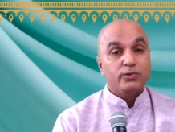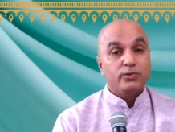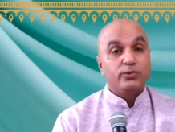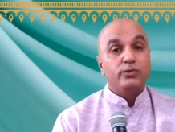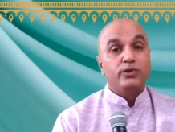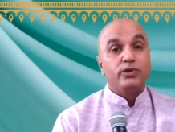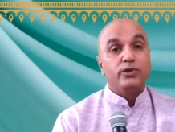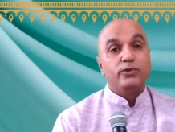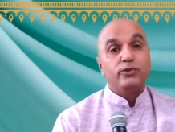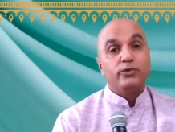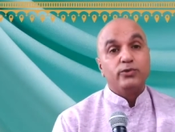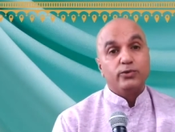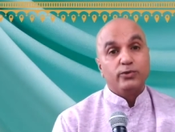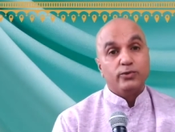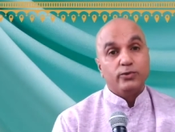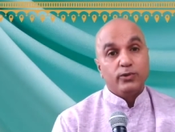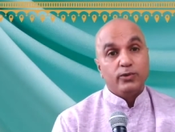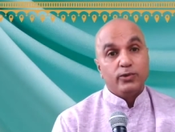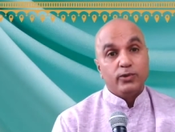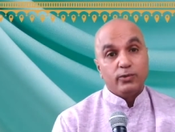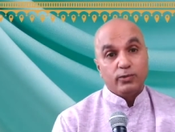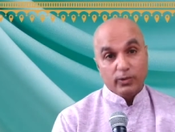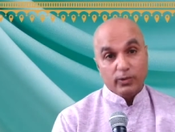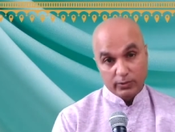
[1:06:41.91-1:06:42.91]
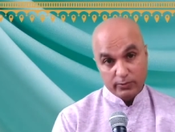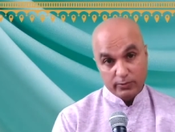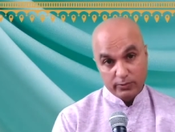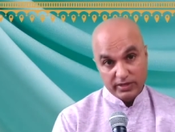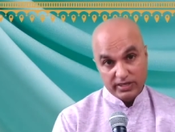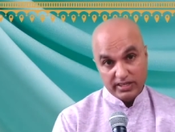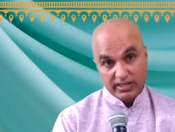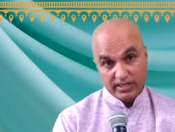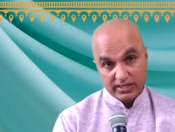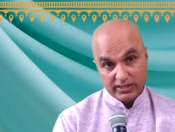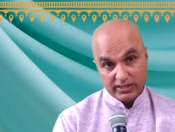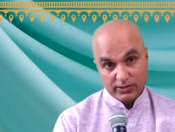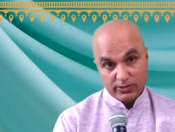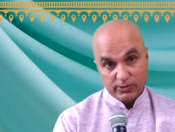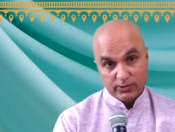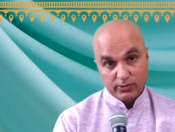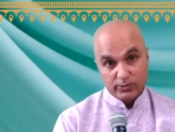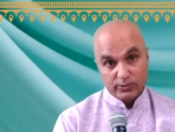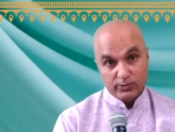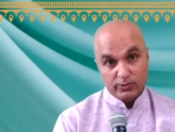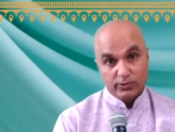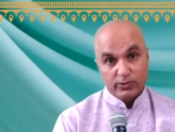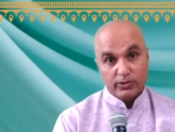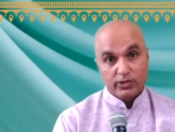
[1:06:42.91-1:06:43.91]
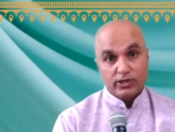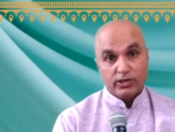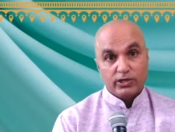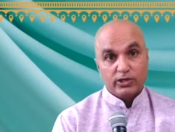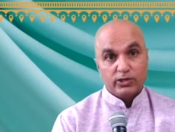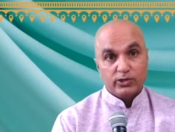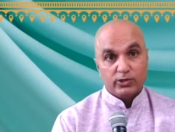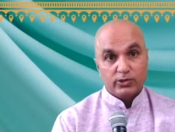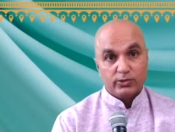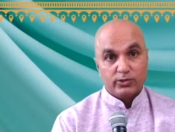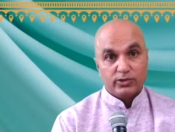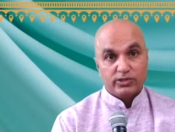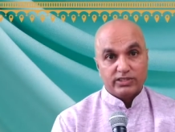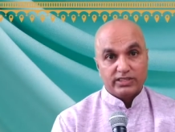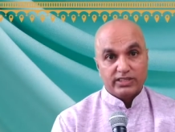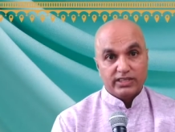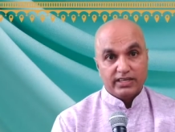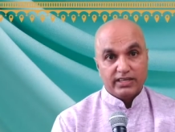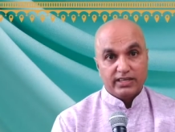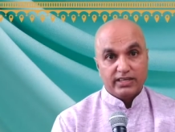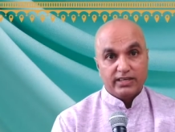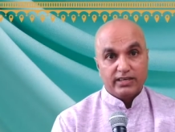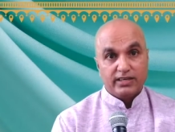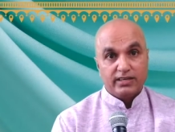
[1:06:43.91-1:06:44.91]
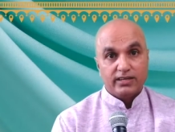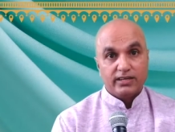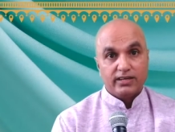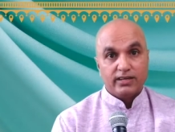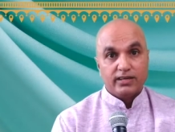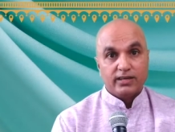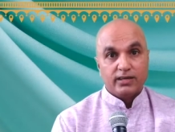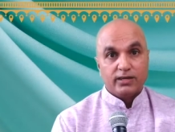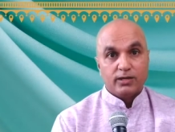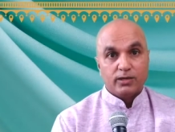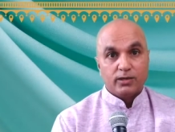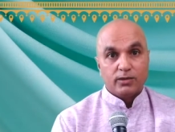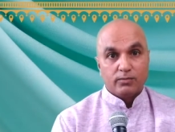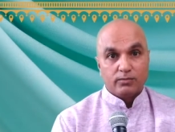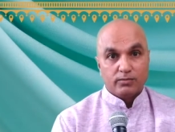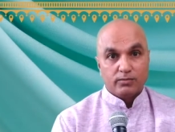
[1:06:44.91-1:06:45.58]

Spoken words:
We will know what we need to do to attain